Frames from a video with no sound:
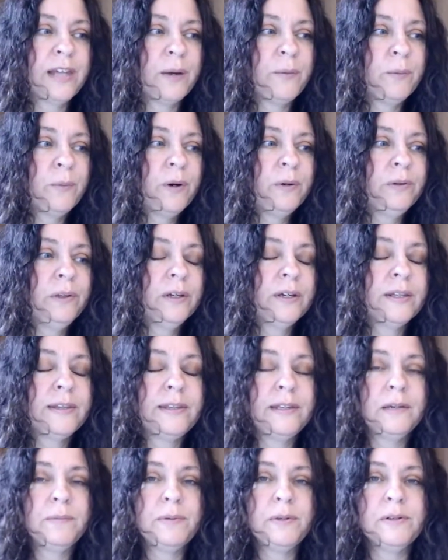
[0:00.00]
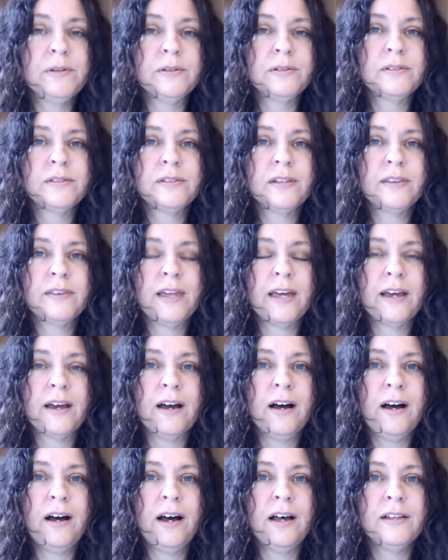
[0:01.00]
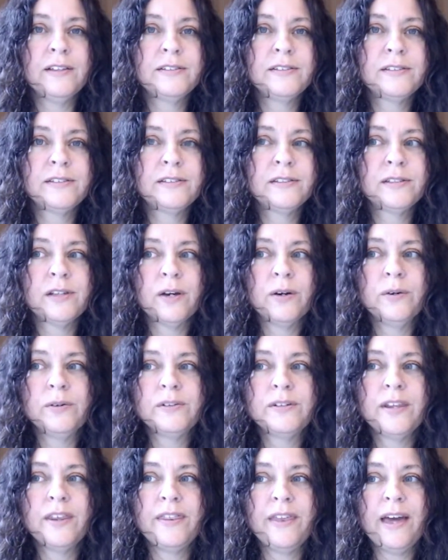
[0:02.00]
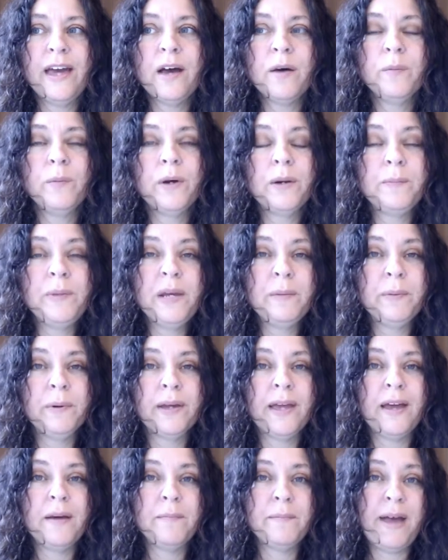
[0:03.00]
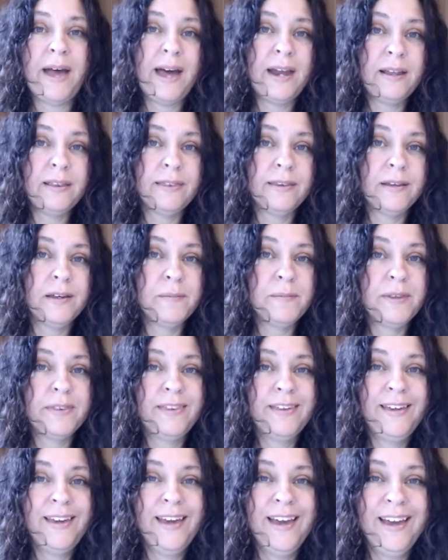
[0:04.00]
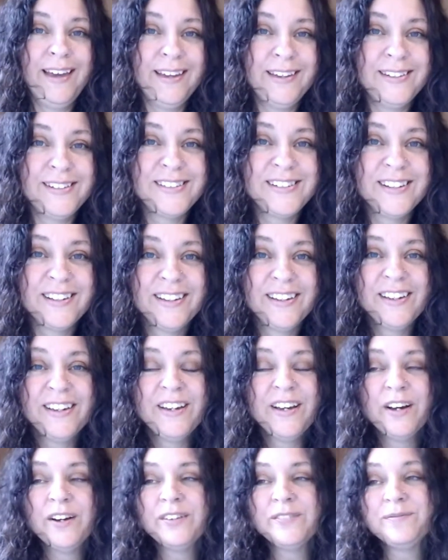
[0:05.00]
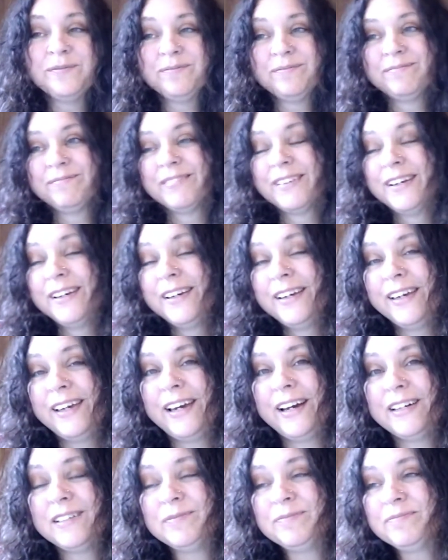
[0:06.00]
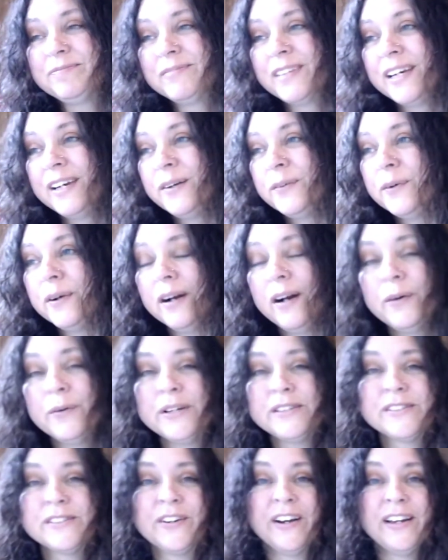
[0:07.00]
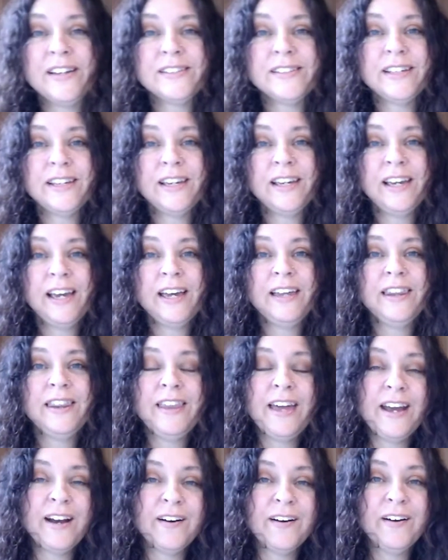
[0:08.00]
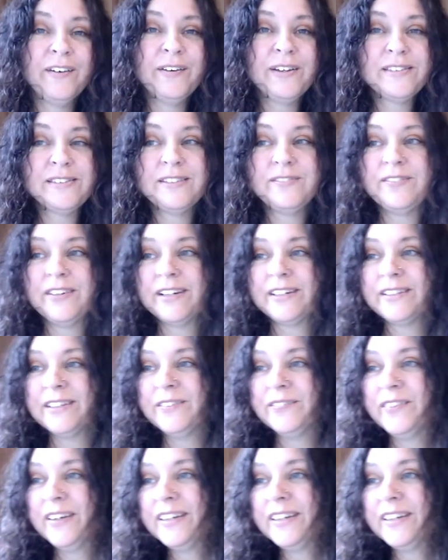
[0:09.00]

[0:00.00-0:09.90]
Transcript: They won't look at the abuse that they cause. So to them, when people get mad at them at the end, yeah, we're always crazy and they are always the victim.